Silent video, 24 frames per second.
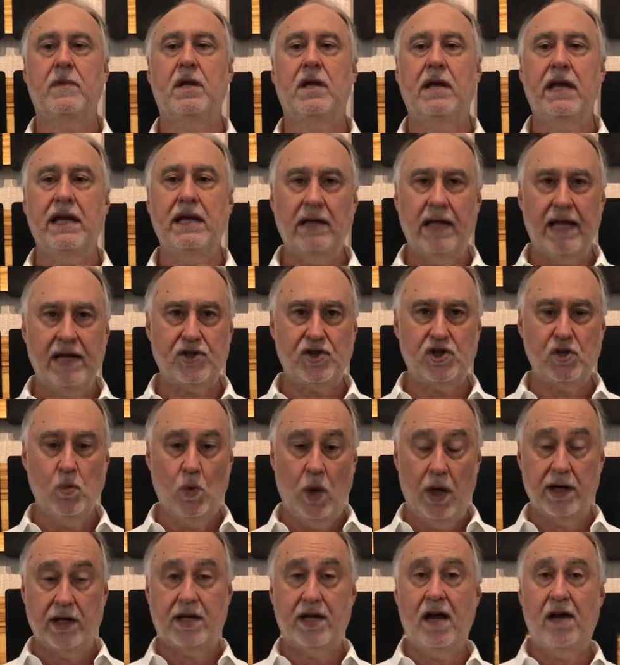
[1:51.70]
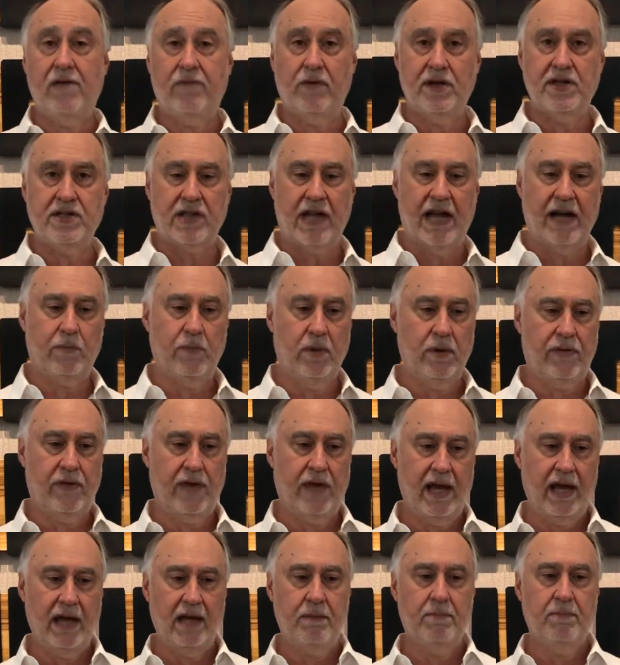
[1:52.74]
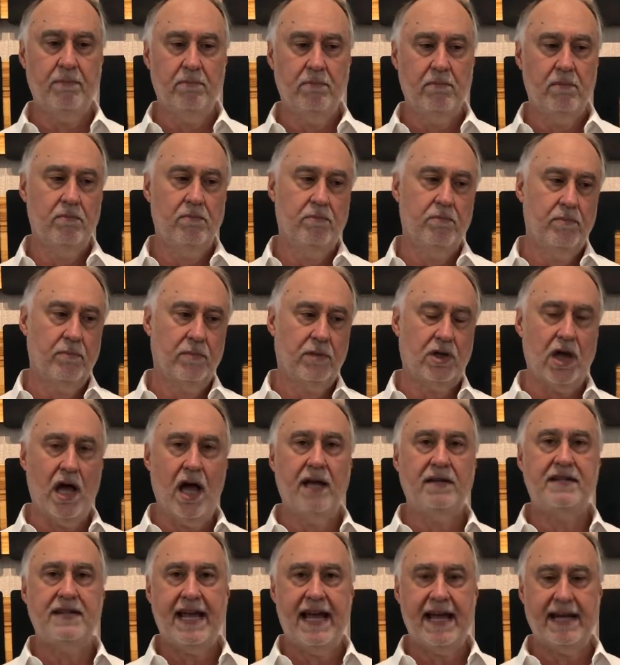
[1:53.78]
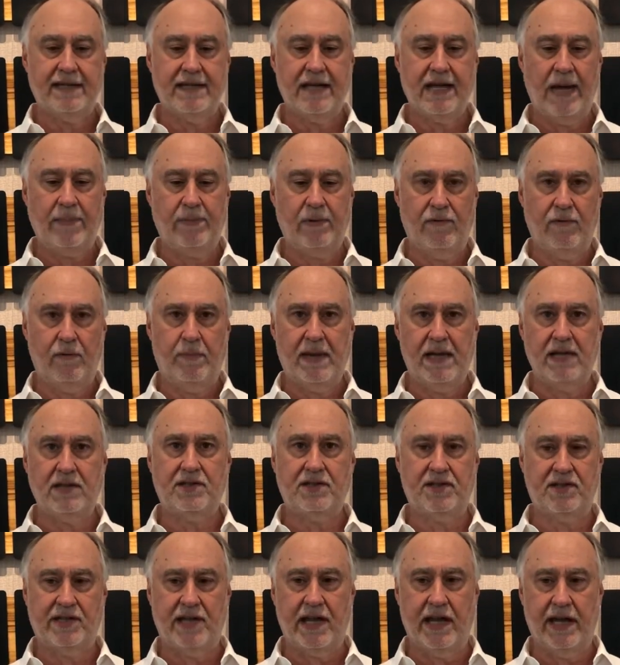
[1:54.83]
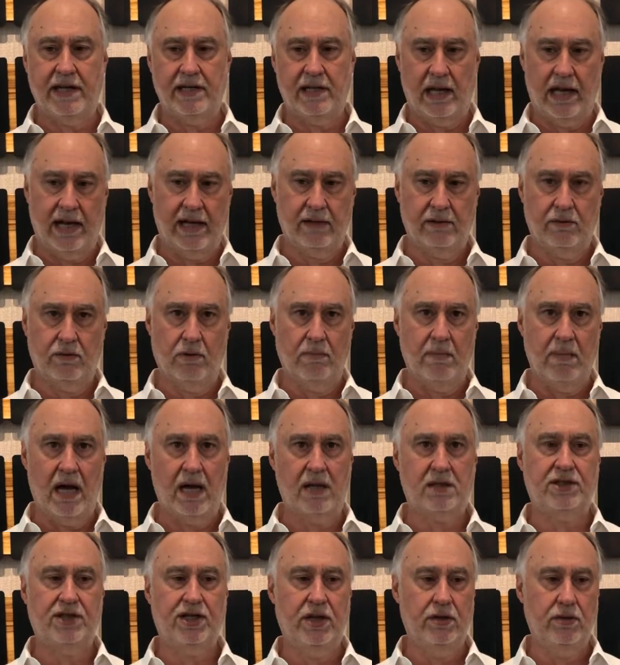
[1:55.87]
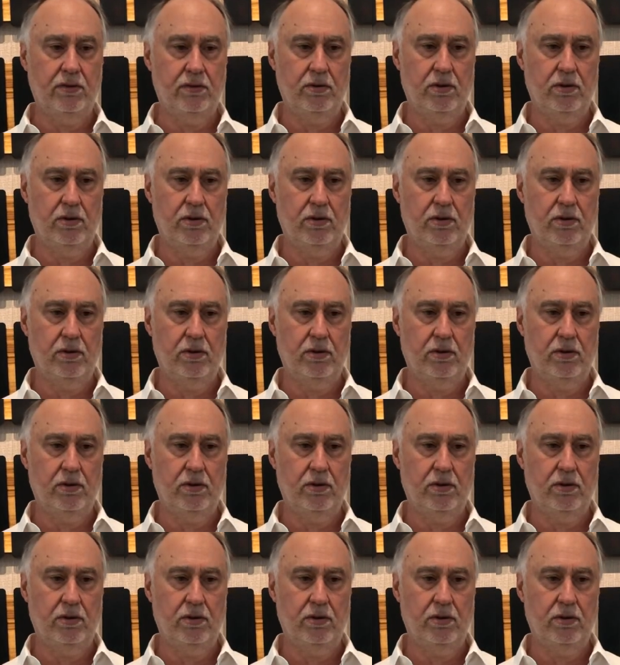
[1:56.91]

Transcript: unless you want coverage, like with a contact type of a pesticide like Permoxone.